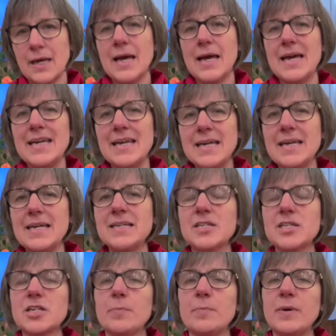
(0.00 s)
He
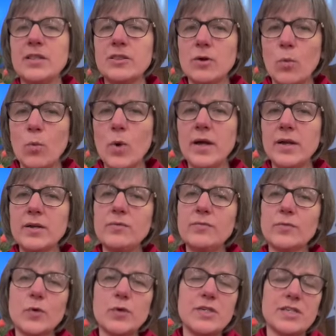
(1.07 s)
is to be the one
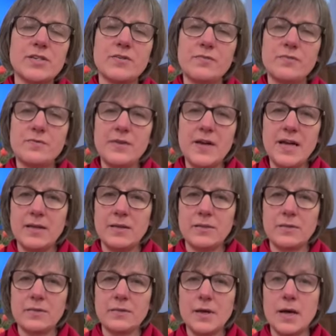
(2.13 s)
voice of
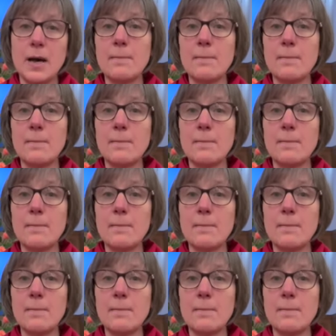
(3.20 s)
faith